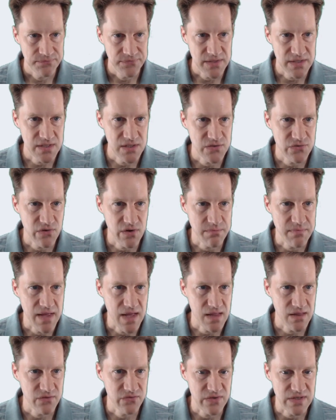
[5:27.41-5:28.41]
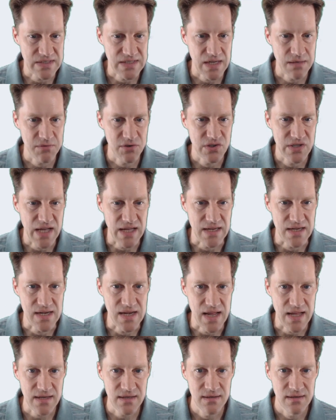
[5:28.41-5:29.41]
This is from
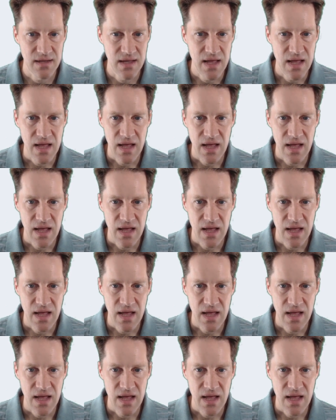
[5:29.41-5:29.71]
elephanttamer.net,